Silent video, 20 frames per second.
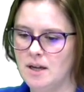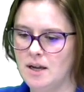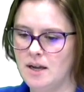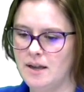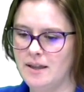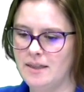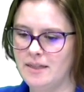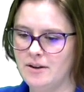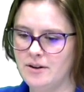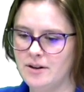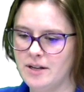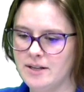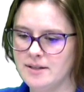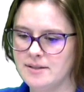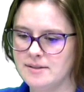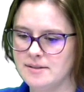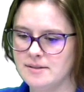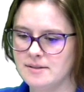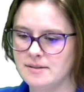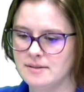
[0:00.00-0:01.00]
And there it
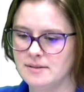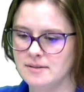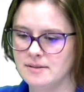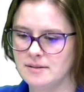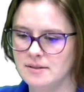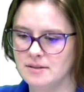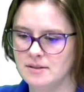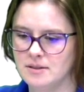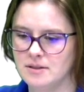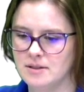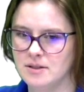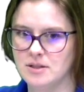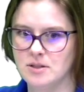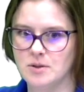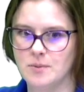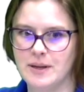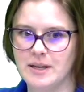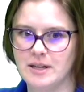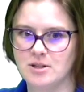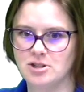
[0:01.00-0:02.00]
is. So
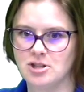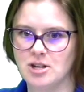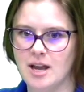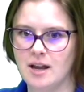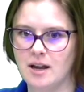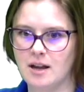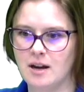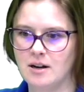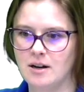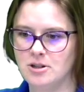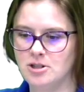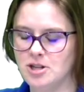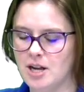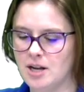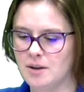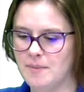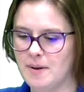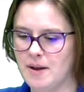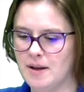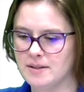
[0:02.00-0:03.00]
we can check our
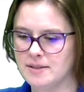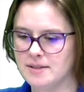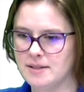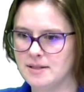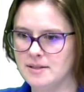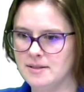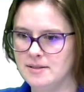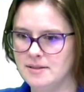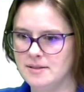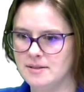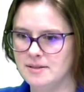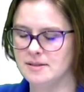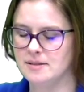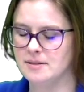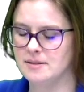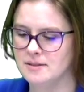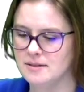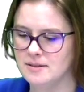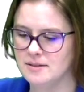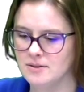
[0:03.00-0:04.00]
checkboxes.
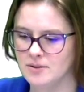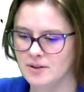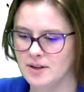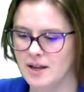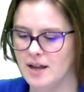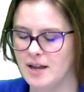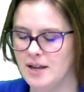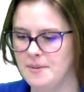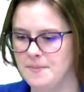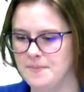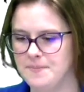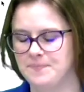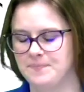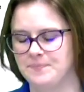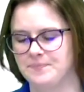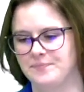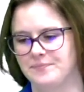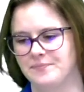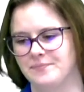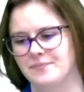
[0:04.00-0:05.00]
Okay,
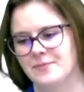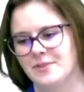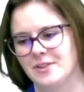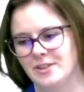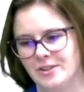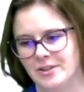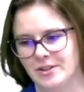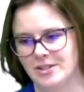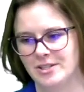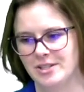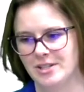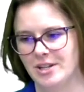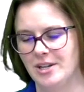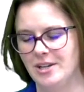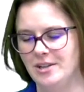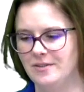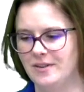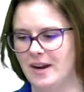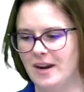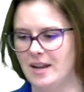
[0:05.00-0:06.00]
looks
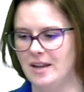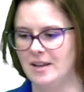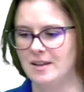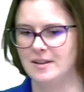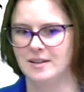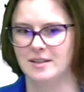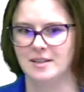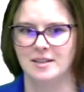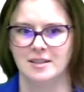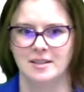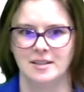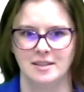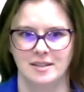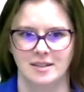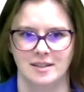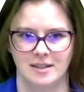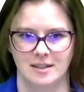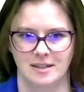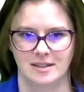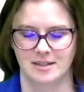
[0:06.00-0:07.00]
good, right?
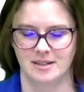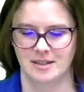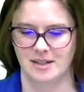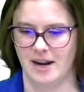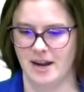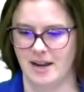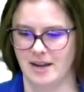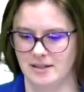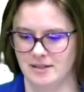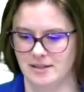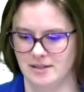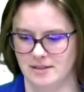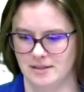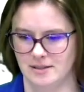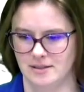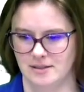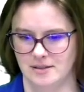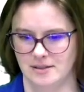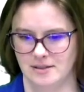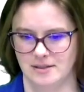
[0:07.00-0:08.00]
All right,
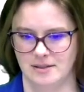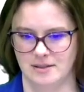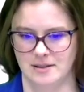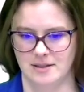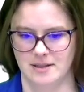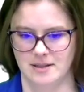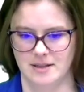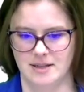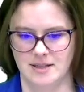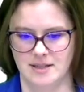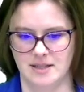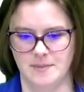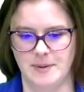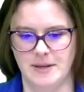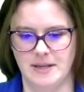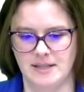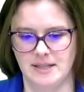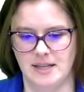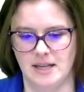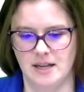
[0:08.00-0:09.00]
easy
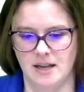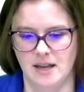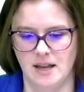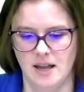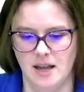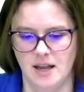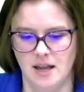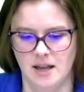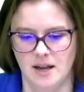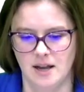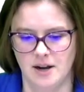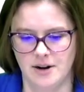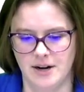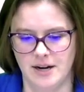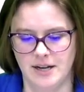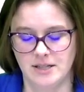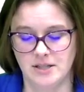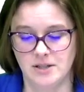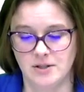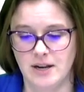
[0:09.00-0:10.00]
peasy. All
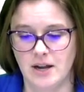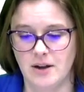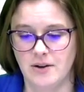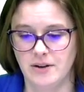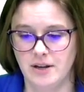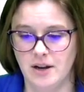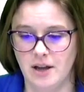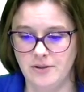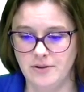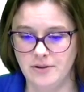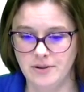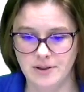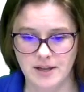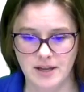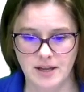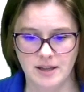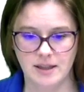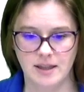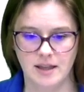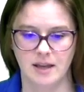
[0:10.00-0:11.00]
right, so now another
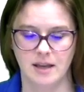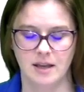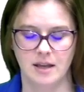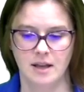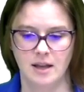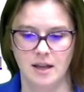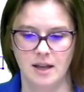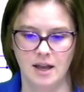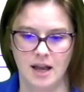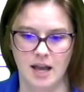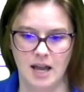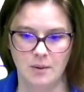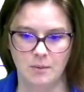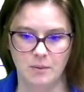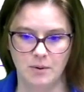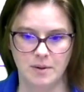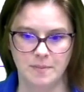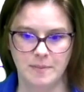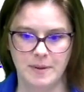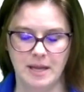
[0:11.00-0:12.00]
thing that I
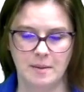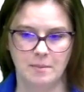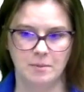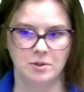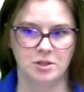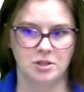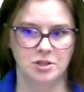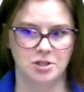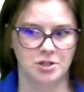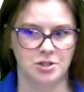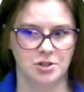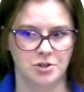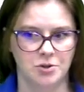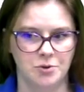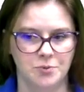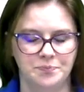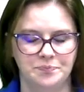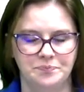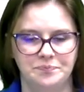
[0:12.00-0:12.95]
want to be able to do